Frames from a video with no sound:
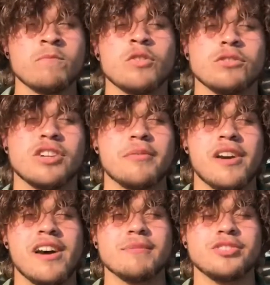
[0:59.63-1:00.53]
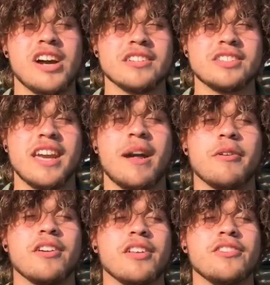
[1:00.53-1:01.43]
What's up, y'all? I'm Josh, and I'm
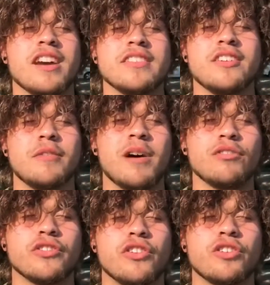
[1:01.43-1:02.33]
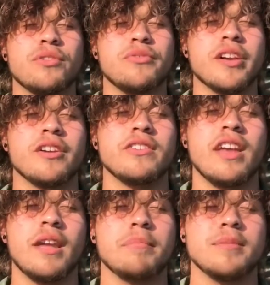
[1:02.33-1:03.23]
here to let you guys know about rhetorical figures
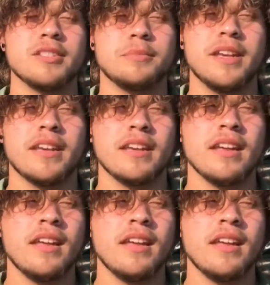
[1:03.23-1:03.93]
in public speaking.